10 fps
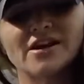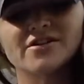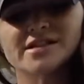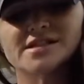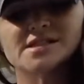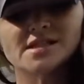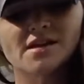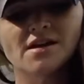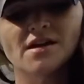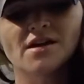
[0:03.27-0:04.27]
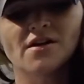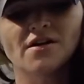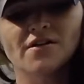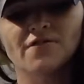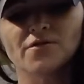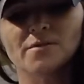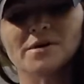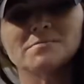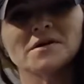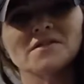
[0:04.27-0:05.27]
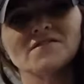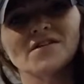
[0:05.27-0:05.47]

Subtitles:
Aries for the mid-month of